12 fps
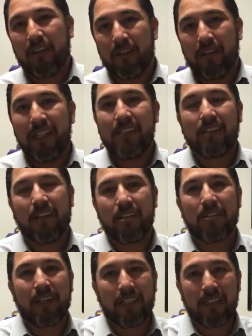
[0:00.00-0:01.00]
your lease
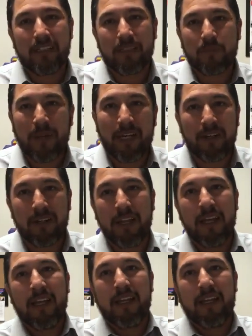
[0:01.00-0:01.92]
contract has expired,